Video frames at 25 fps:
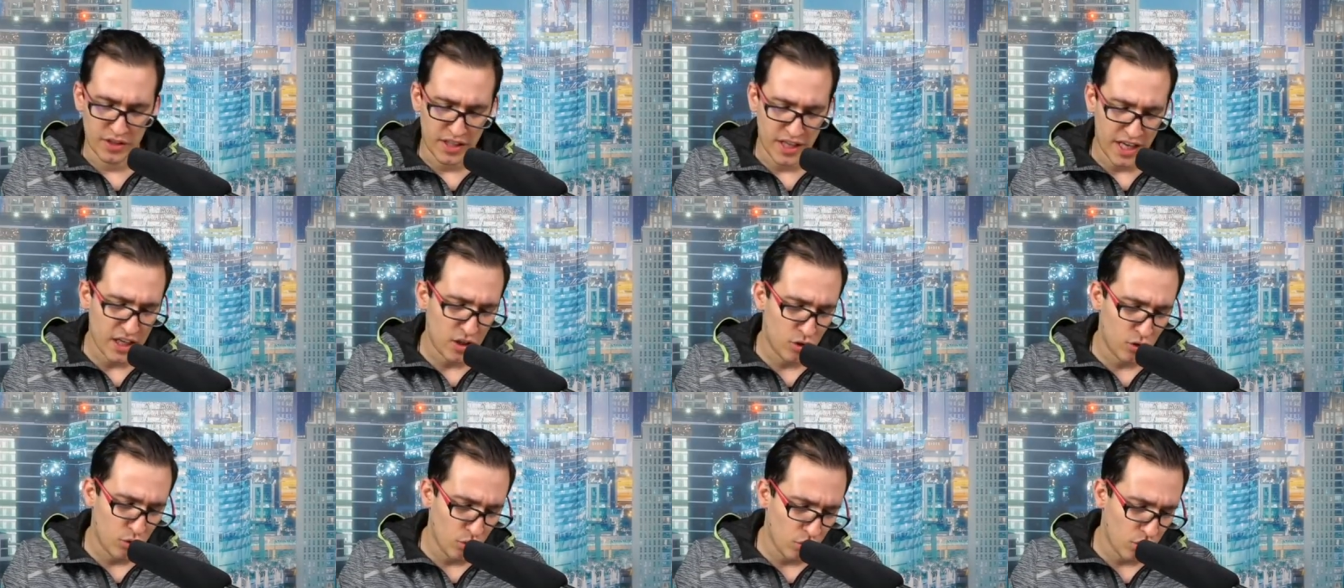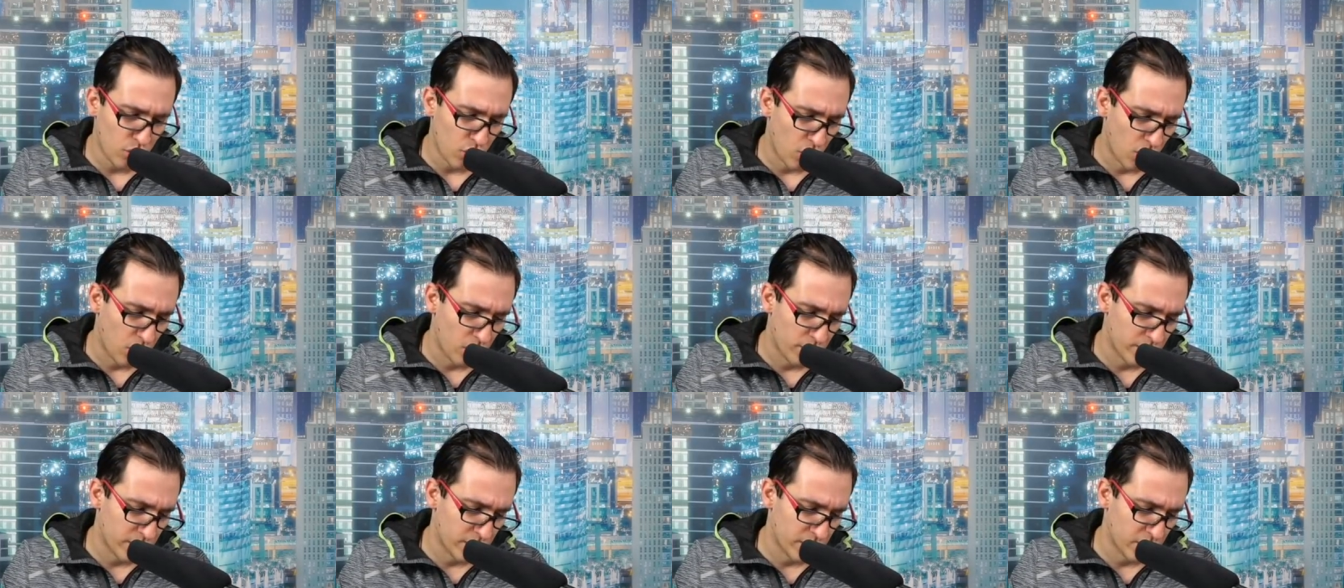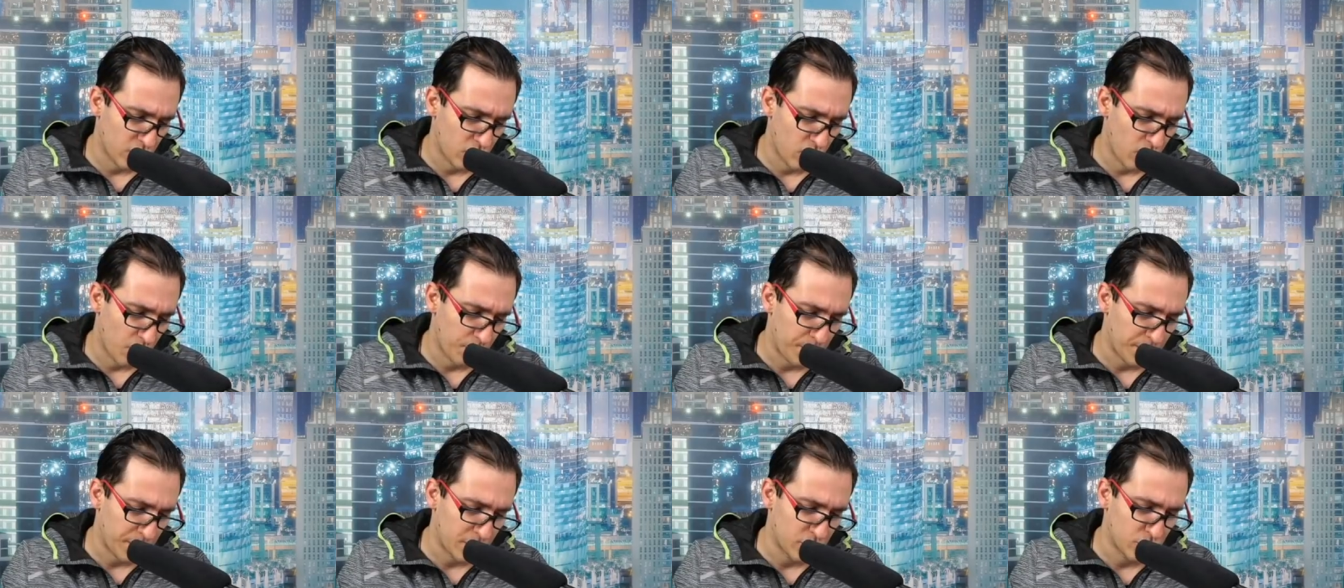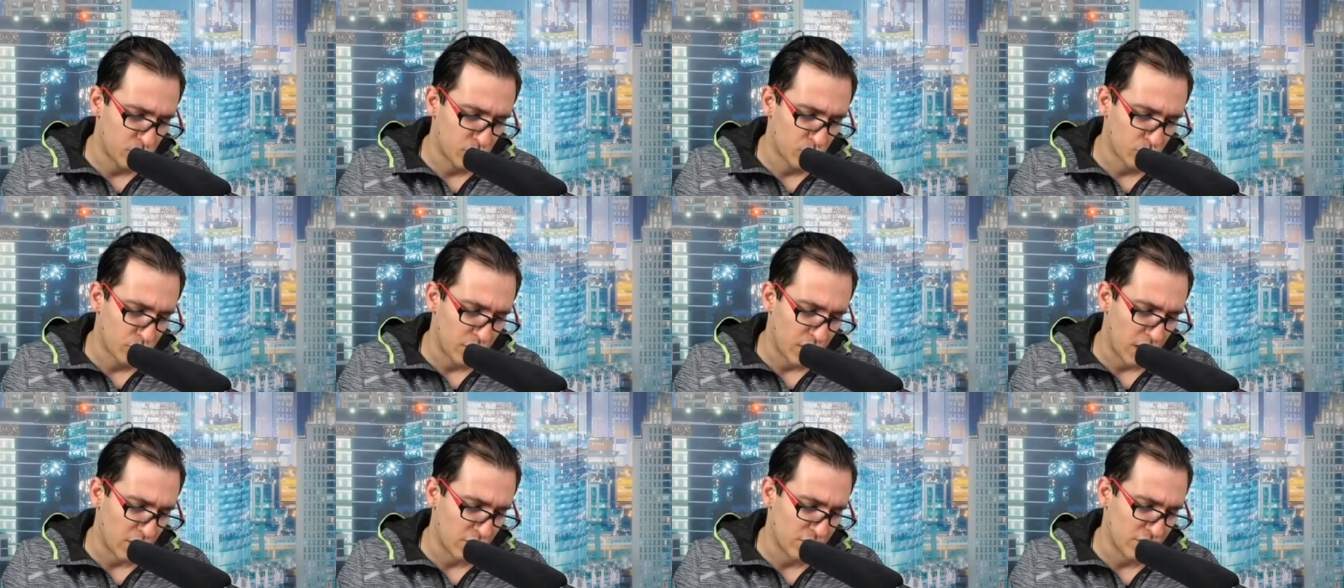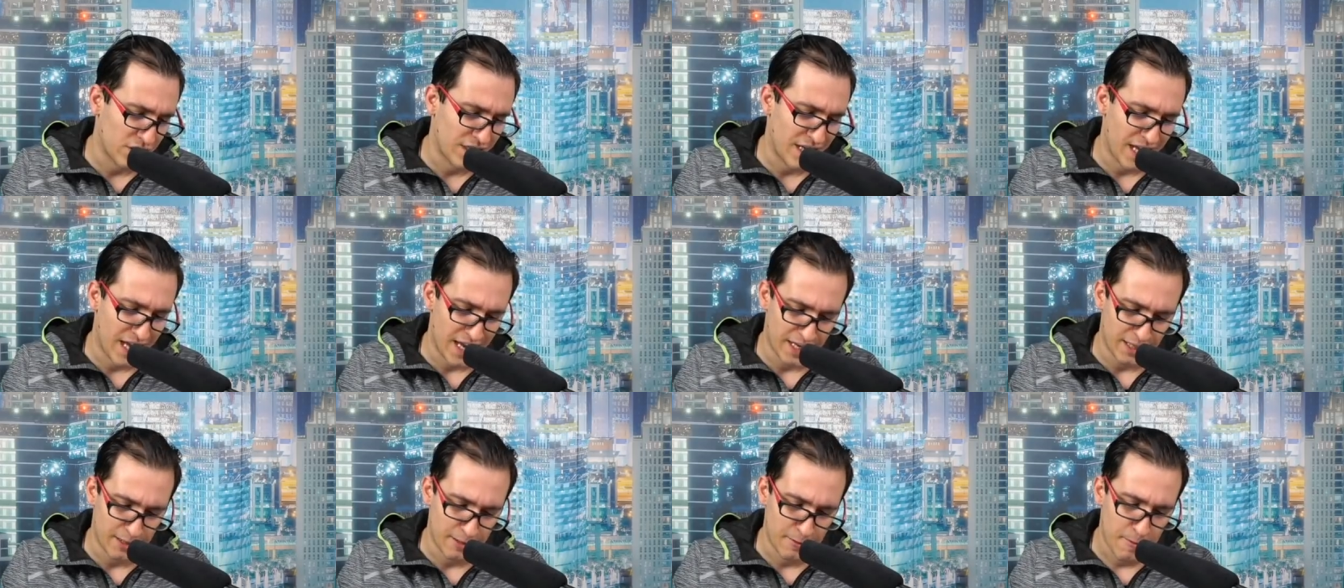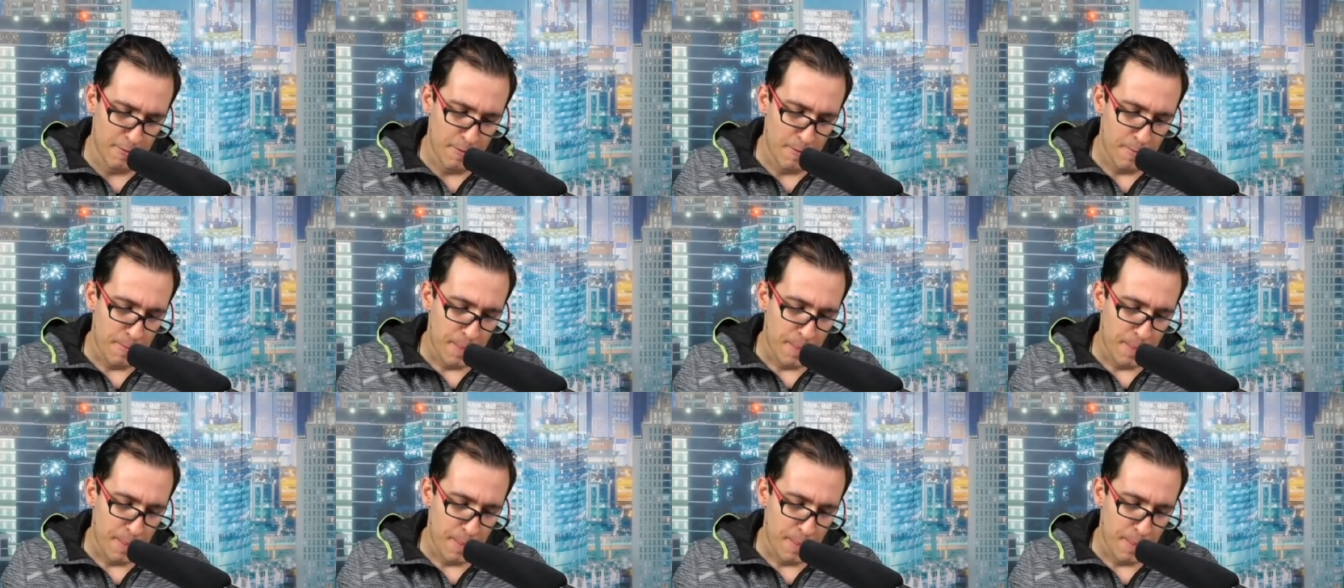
They took over the company in 2008,